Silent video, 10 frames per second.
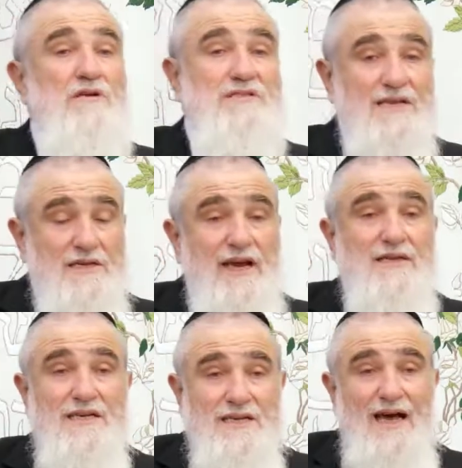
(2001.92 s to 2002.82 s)
which says on the Eight
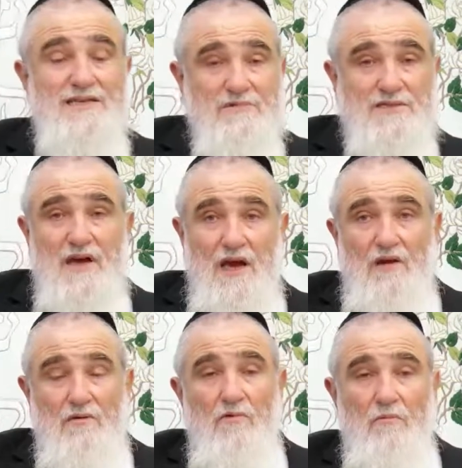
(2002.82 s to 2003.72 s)
Sadat, it was
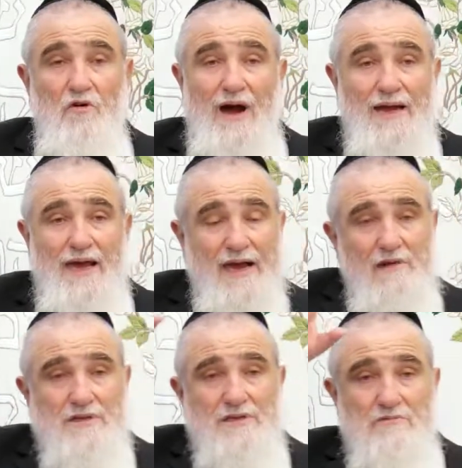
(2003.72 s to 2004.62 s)
Merageg, it
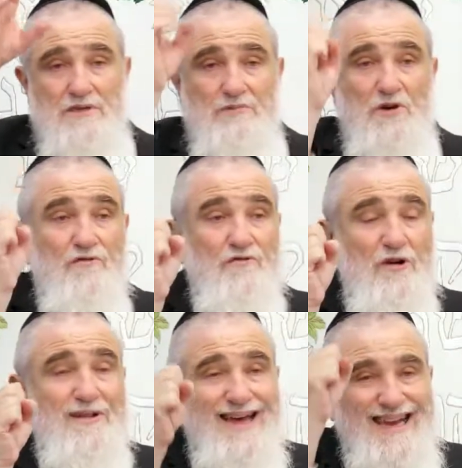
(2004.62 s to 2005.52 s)
was, it was
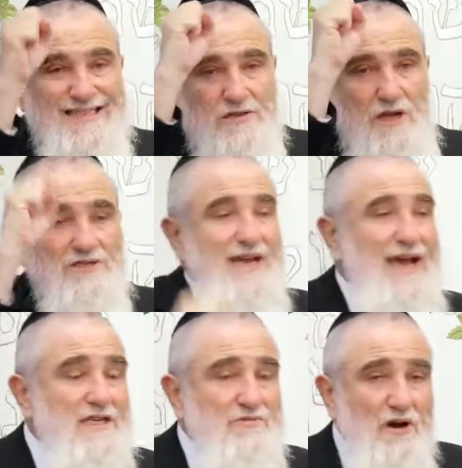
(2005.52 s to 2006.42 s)
beautiful, and that's the Lashon
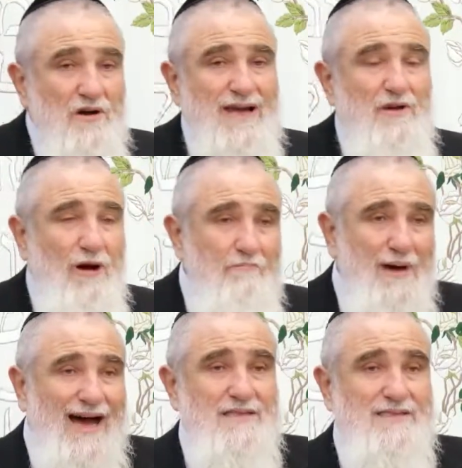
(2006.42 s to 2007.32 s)
Esrog, and the
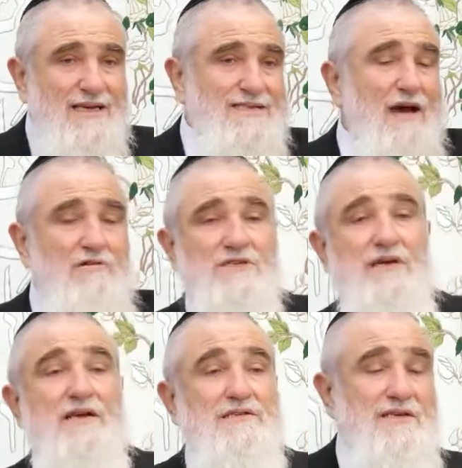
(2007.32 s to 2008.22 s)
Ramban says that was
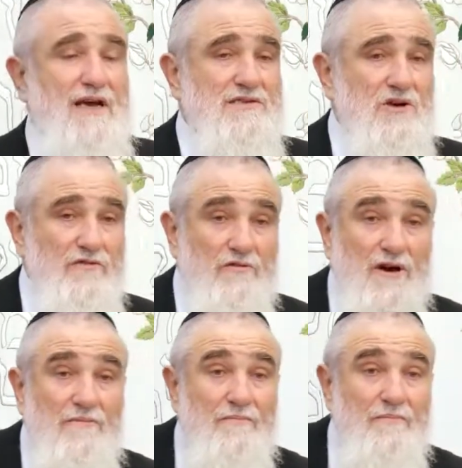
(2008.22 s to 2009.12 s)
the Eight Sadat Targum.
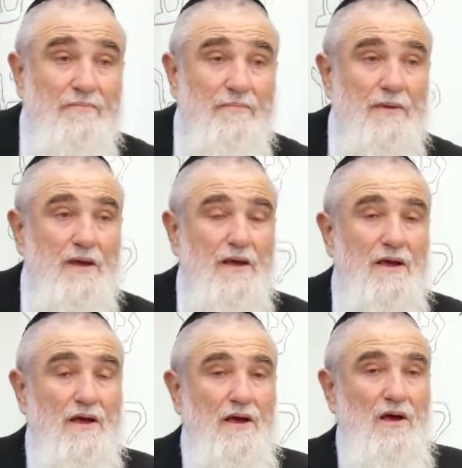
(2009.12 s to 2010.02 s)

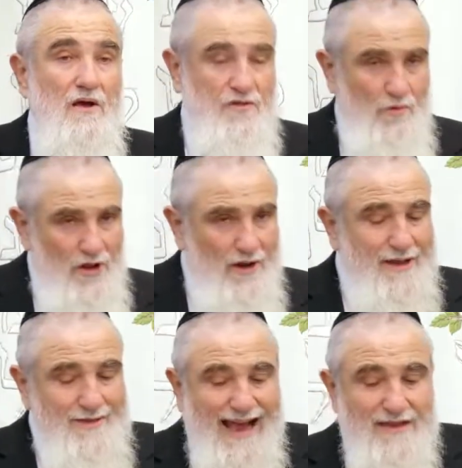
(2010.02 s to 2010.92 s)
So we
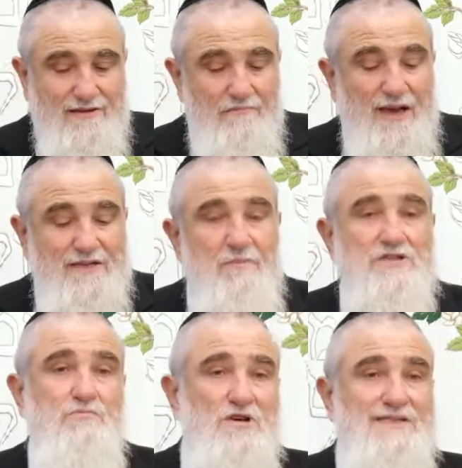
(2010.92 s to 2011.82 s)
learn that makes
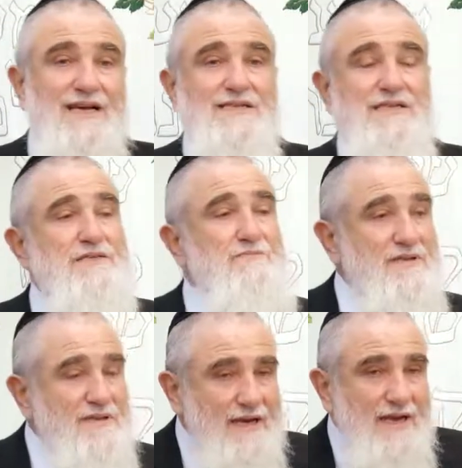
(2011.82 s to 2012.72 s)
much more sense in this
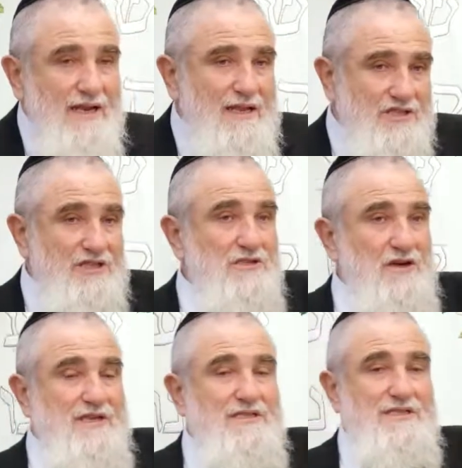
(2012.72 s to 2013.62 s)
Tchina that she's
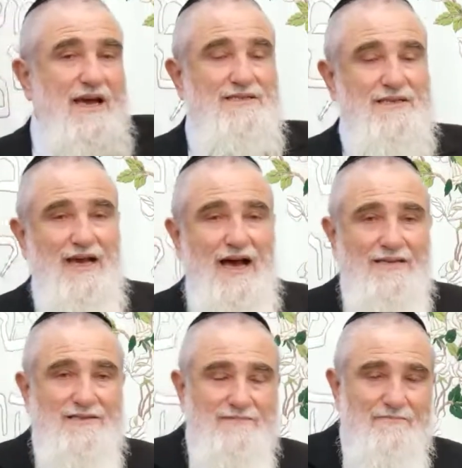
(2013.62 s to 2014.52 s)
learned. This is the
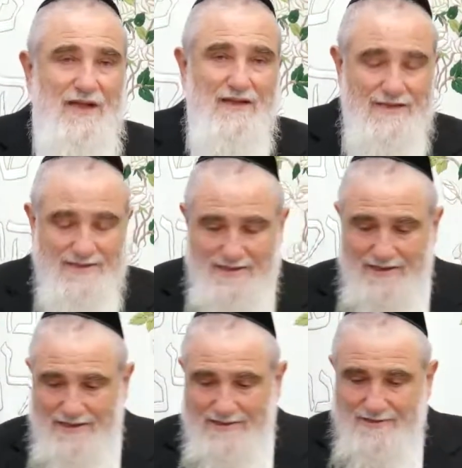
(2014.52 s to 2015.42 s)
Eitz Now listen to
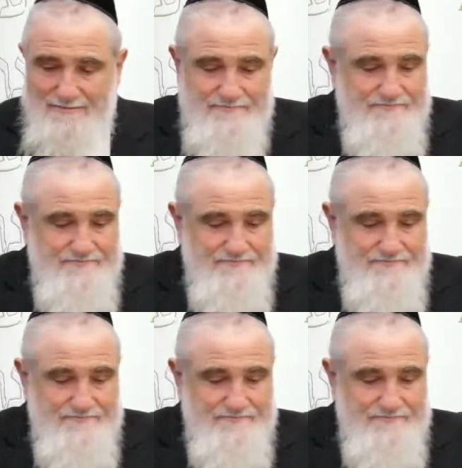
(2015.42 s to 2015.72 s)
this.